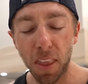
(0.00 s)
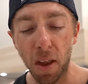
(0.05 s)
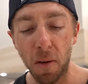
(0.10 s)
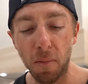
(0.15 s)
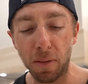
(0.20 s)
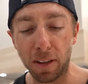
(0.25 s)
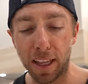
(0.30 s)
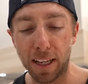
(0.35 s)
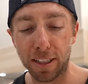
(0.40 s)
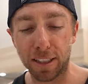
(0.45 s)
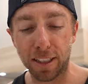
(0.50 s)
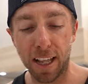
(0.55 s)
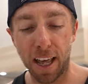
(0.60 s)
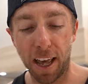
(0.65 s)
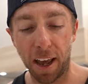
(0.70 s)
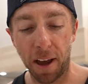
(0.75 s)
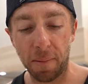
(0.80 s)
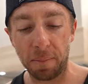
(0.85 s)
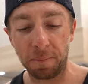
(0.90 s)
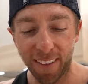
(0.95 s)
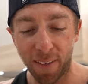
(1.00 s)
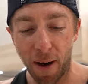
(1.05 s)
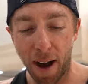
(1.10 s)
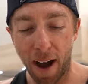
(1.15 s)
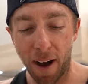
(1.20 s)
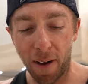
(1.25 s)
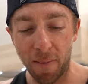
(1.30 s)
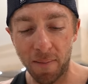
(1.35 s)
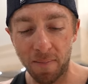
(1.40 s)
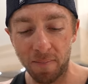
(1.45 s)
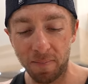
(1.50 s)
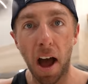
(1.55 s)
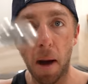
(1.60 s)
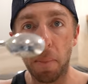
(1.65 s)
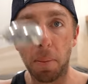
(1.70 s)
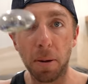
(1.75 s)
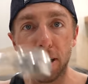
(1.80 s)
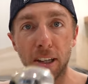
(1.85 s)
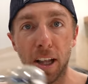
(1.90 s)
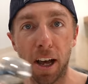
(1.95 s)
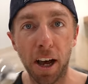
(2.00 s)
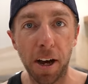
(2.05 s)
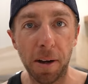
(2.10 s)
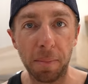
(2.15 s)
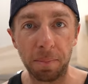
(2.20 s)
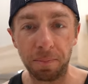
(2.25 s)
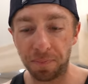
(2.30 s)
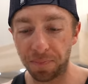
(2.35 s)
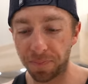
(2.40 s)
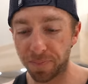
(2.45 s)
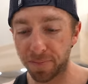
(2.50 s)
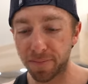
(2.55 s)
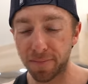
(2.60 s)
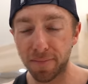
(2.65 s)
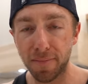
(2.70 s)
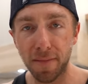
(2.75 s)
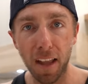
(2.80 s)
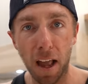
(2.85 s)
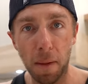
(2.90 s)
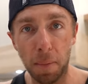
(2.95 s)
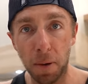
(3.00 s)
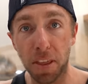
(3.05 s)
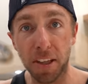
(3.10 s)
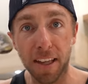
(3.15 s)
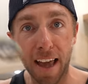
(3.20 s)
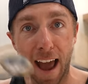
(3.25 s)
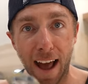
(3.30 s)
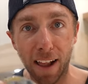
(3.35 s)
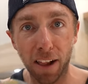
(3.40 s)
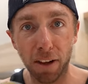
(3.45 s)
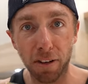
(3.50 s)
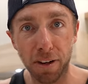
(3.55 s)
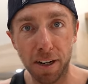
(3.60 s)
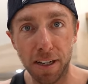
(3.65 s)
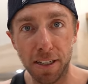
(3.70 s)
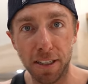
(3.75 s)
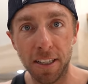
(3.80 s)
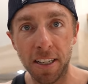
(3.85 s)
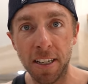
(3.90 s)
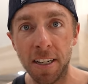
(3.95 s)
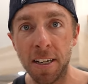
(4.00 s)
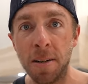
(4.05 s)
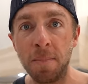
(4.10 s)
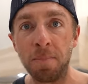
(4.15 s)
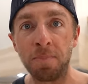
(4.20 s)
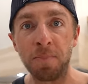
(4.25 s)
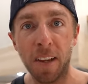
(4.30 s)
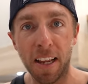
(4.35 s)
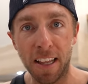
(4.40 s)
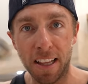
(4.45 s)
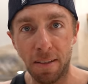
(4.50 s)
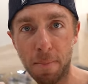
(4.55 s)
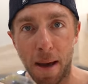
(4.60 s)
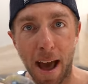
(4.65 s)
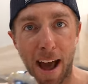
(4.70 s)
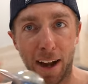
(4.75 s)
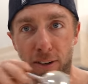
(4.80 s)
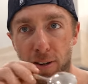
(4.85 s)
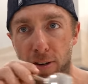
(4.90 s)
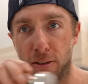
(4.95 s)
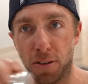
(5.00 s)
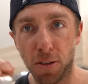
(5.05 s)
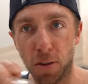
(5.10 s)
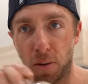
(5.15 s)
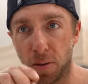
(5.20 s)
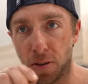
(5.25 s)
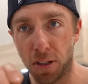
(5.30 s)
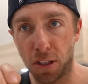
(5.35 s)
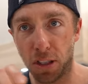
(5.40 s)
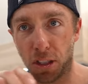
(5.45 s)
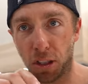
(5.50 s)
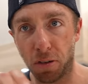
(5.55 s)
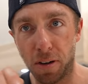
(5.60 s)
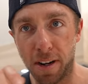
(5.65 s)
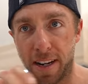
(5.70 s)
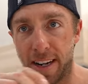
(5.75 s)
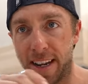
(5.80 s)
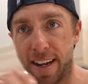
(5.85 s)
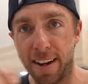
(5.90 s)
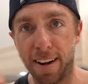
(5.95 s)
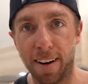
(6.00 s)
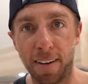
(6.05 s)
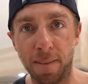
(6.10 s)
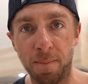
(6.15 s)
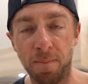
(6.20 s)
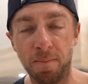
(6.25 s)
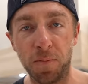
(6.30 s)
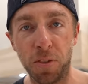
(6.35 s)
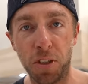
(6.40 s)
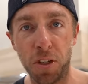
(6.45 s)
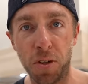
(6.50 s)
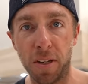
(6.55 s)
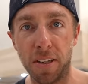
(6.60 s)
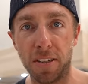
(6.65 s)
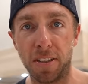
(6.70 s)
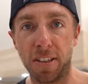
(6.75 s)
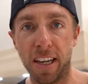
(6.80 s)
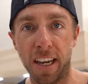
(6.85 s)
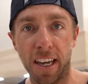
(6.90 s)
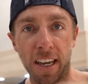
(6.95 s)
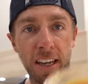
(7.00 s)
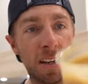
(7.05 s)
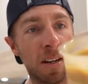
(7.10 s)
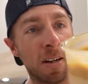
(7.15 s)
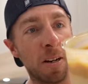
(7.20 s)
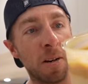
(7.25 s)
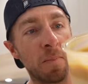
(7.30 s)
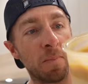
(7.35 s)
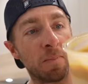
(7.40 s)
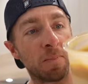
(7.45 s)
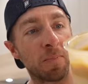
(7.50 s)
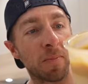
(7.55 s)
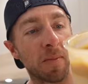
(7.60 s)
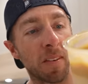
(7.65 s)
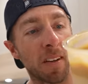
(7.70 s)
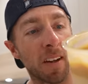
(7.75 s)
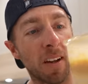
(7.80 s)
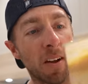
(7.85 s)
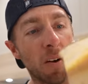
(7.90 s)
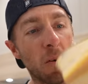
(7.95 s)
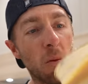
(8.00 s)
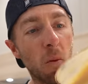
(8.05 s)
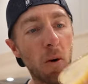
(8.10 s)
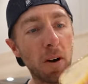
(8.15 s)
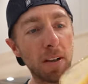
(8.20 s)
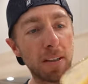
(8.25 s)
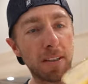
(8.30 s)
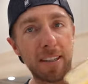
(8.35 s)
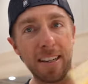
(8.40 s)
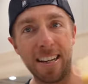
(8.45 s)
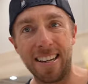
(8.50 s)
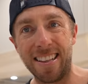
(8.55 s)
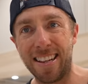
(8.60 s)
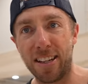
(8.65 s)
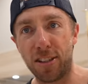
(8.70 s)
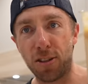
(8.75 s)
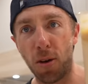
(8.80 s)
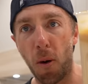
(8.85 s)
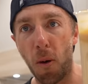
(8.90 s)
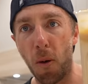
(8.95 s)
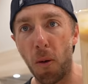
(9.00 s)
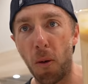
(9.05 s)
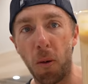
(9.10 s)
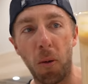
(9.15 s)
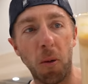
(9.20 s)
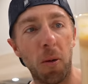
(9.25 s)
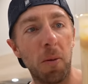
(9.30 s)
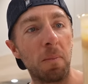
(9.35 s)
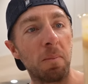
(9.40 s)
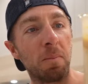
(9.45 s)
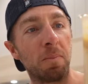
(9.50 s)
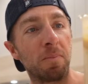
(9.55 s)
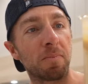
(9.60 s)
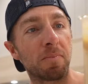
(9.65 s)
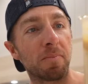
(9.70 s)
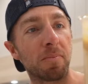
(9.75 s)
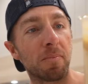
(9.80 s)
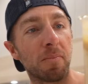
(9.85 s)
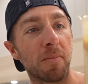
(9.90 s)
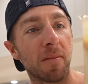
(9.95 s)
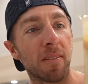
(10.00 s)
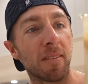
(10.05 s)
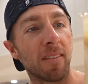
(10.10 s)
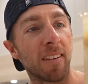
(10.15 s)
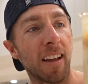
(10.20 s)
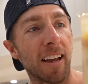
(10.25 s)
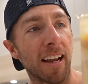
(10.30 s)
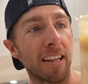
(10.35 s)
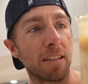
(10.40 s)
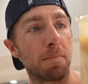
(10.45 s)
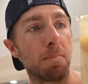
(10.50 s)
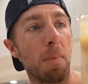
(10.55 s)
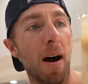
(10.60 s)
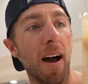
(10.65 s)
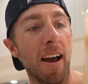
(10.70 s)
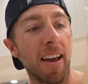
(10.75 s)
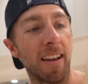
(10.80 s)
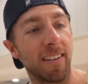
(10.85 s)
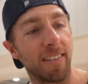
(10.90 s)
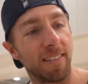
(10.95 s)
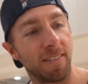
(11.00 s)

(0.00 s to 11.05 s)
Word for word: with this thing. Wow. I'll put the, I'll put the calories and the macros on the screen here so you can see what's in this whole, I guess, pint.